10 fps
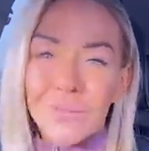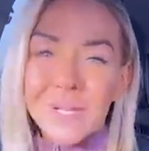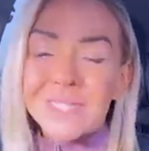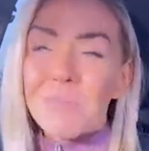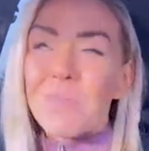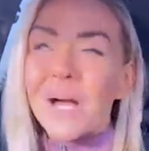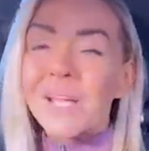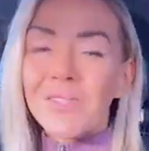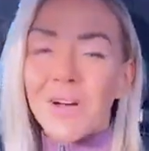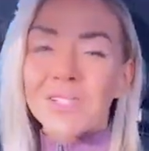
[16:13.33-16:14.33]
but it's a
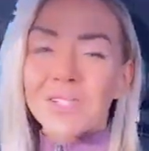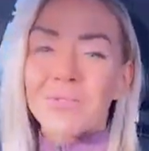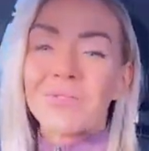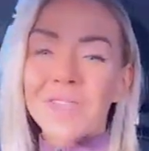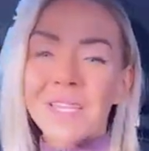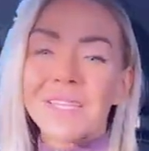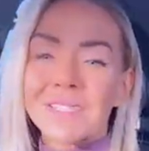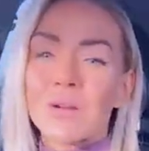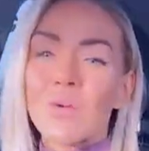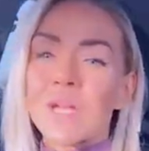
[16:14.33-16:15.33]
biological thing
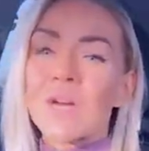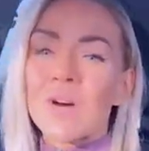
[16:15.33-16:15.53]
that's going